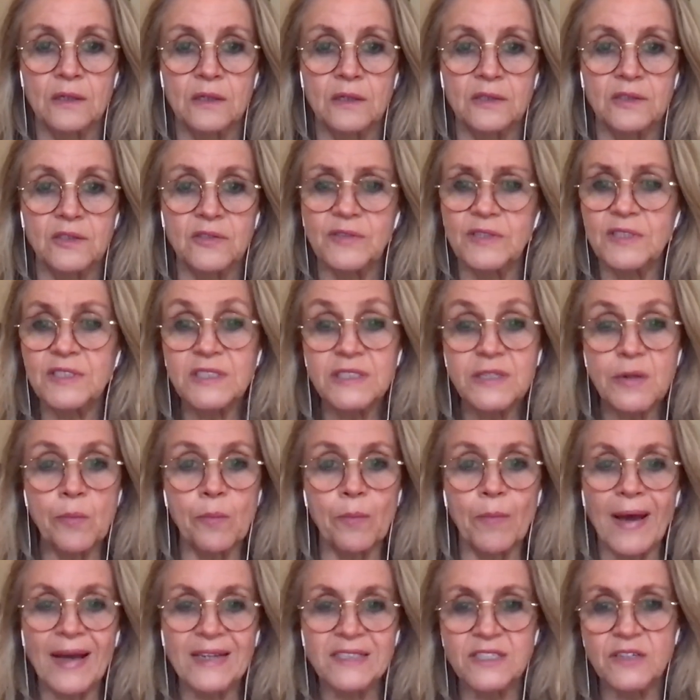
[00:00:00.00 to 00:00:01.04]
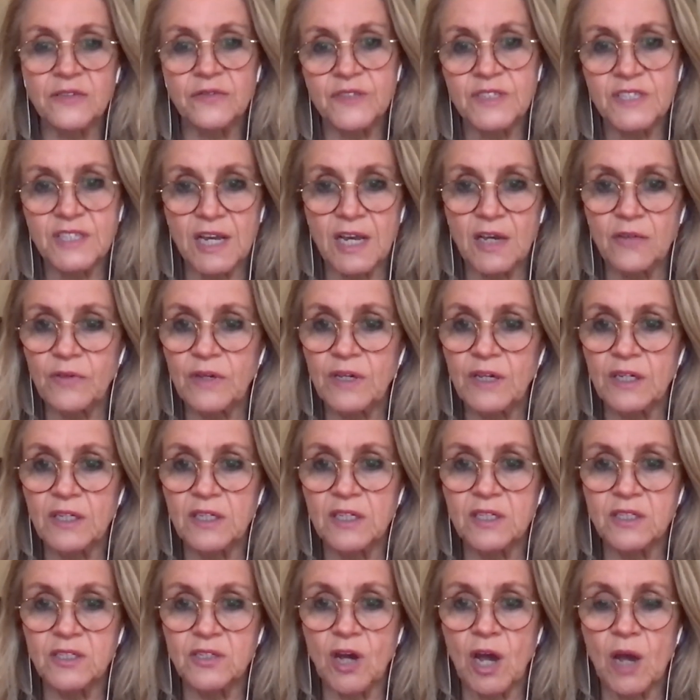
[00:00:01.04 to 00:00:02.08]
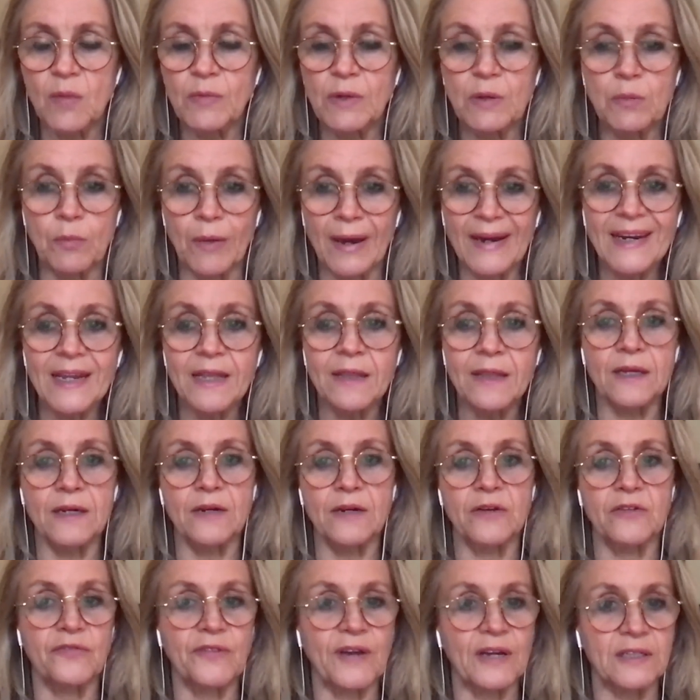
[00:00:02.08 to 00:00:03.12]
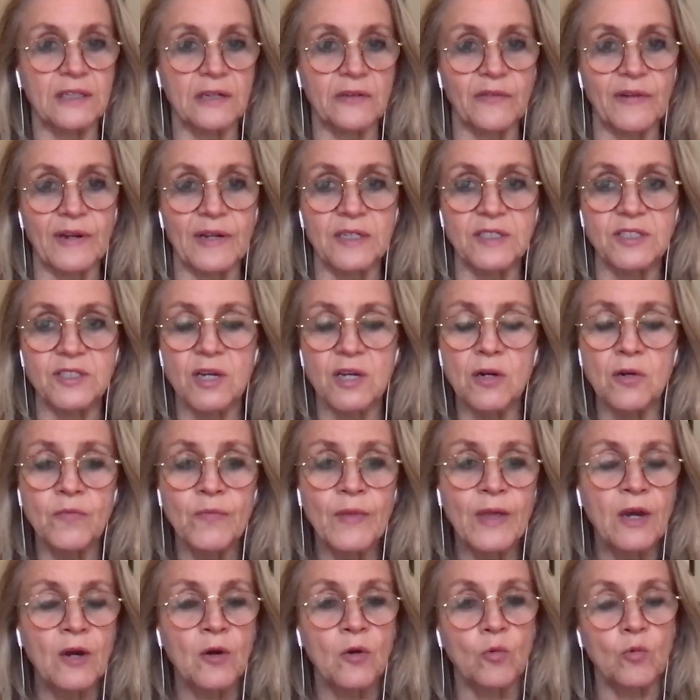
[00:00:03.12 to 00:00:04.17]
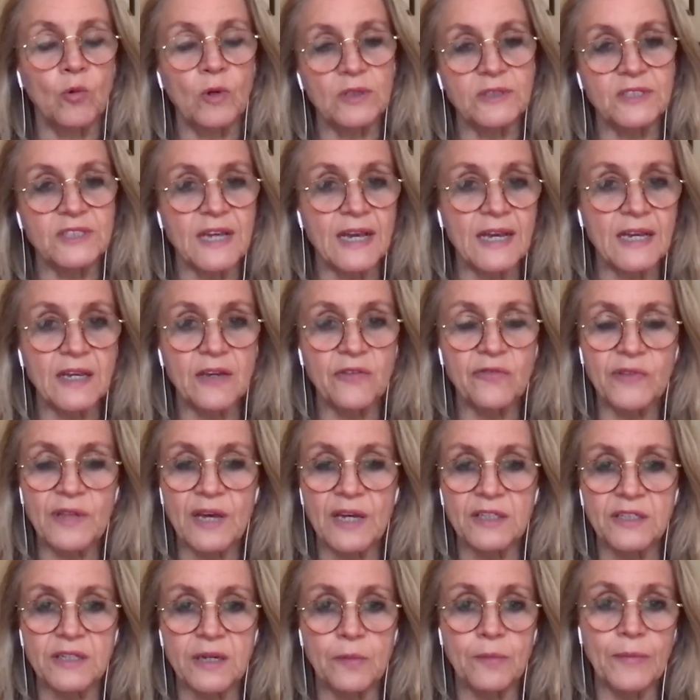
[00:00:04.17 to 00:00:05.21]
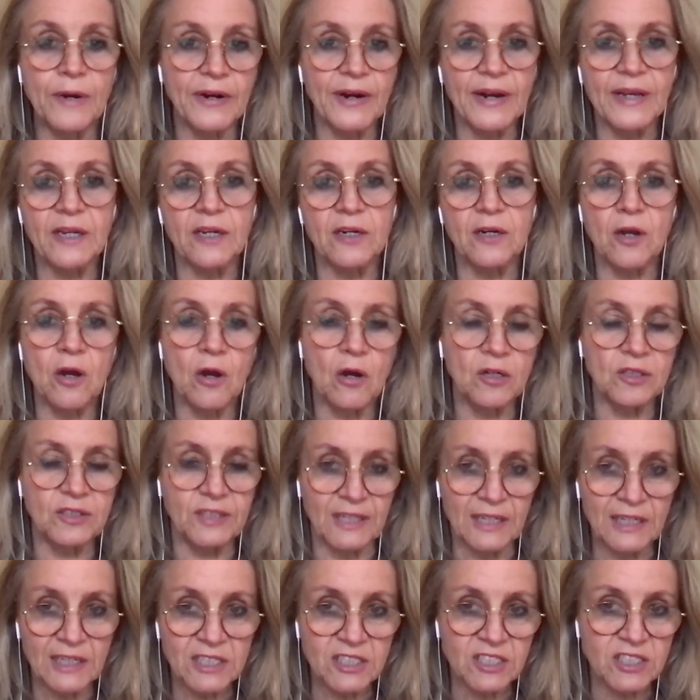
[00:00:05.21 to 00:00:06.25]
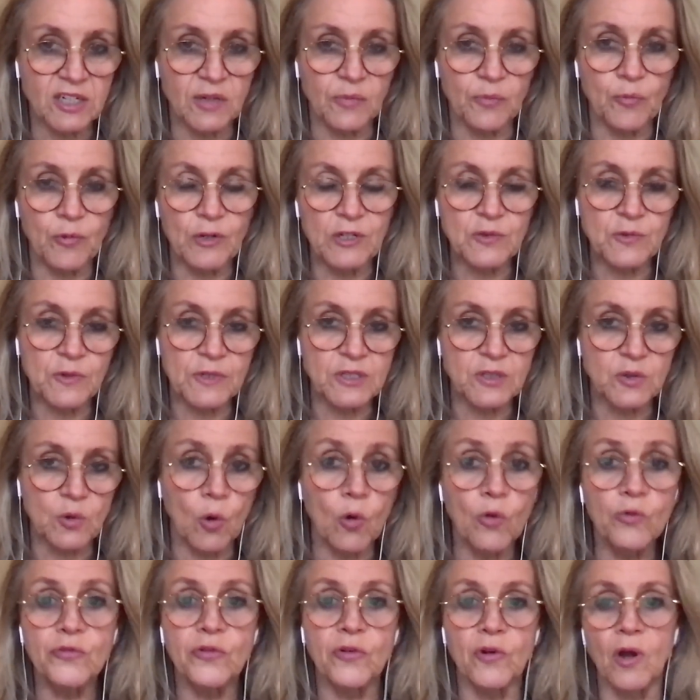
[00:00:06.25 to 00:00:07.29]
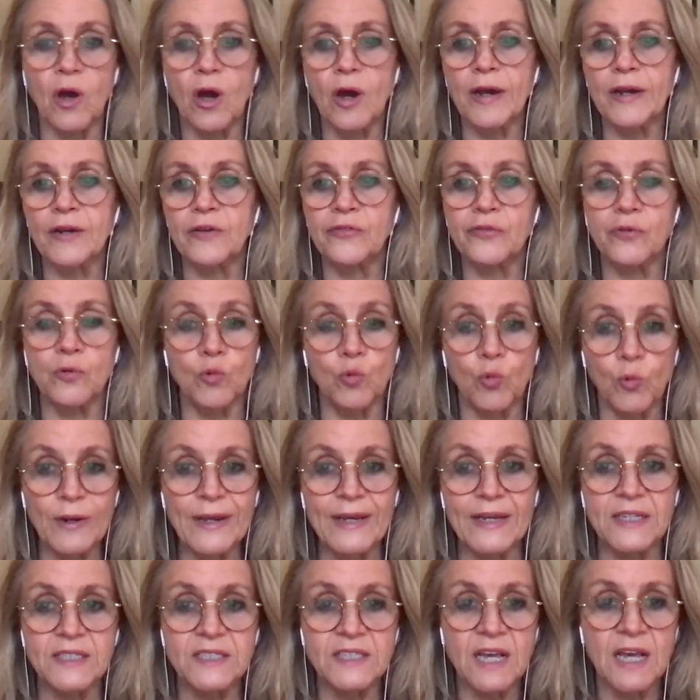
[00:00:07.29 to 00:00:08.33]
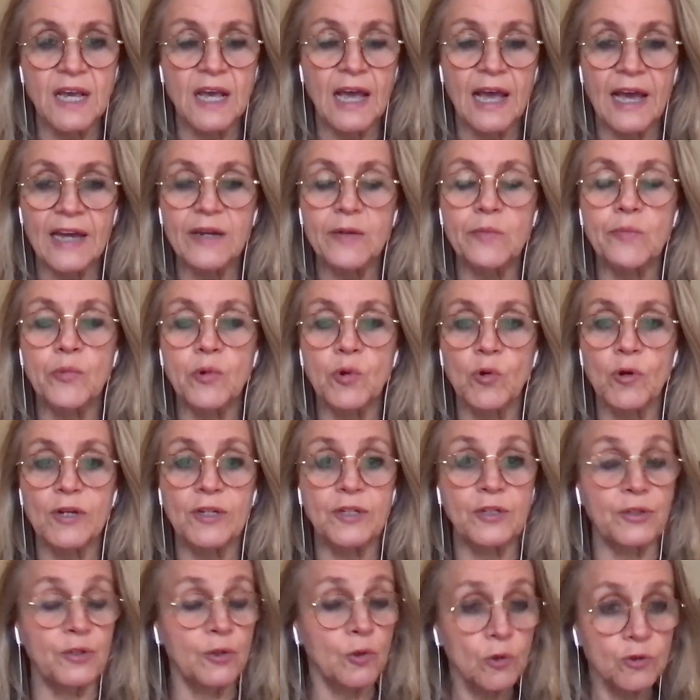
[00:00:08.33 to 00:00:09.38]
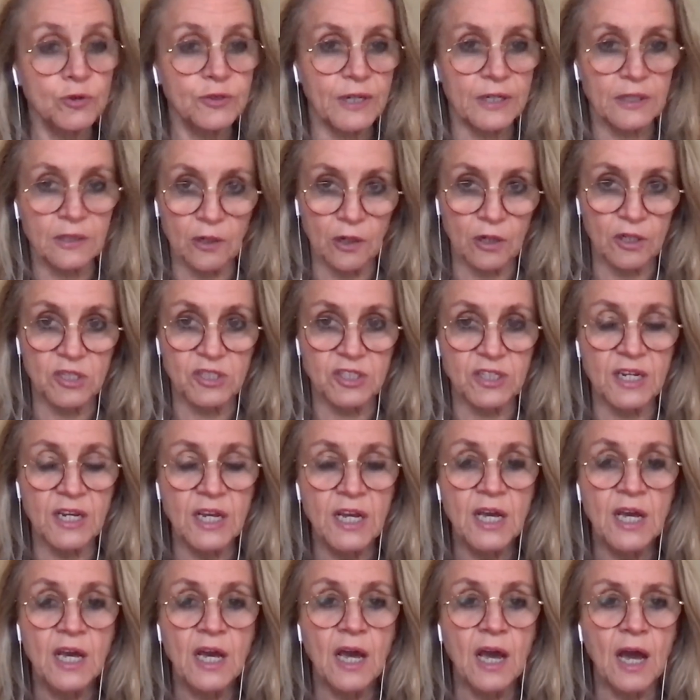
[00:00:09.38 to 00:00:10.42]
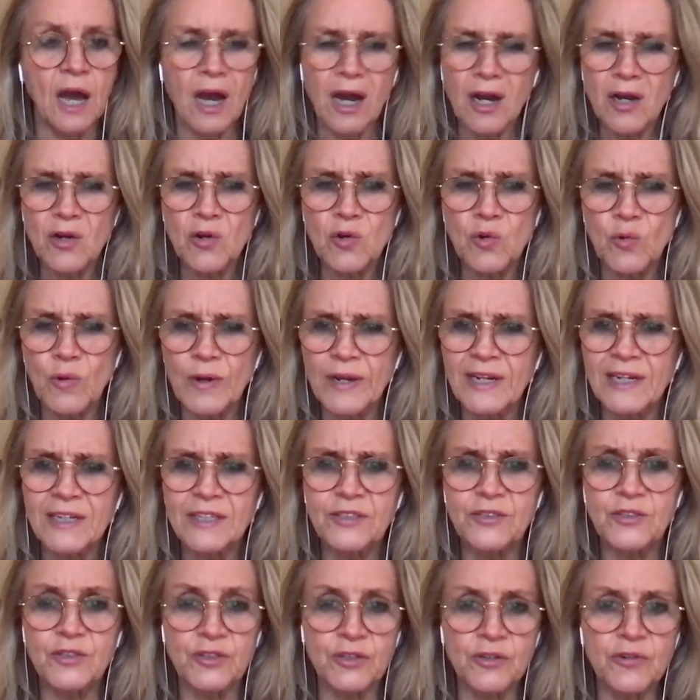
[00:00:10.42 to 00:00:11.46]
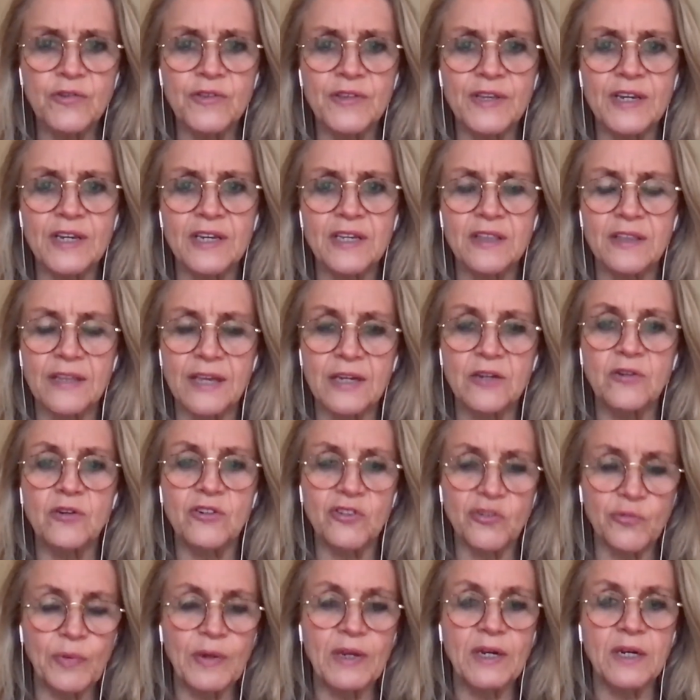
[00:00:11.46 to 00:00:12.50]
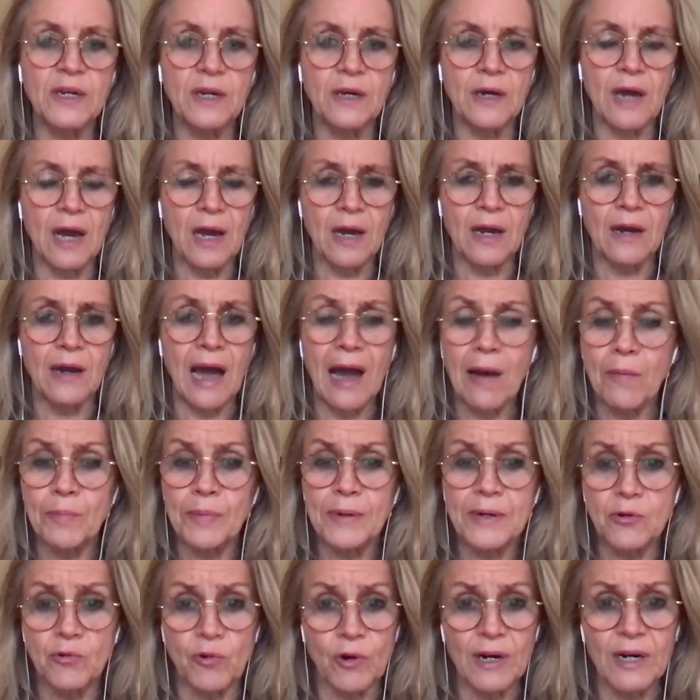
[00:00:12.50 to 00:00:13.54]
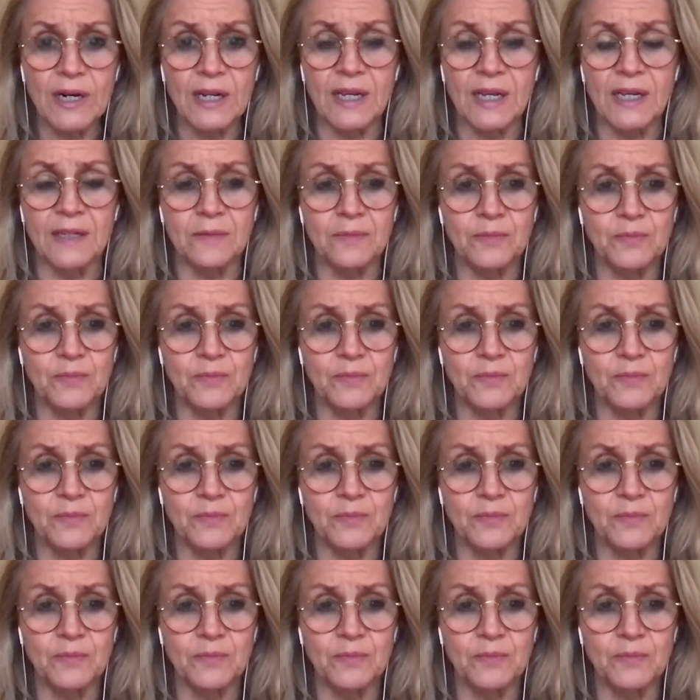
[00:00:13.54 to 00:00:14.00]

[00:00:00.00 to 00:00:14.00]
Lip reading: So this is a massive saving in time and money then, effectively. So we'll say if that American car dealership, which was offline for weeks, had employed your technology, how quickly do you think they could have been up and running?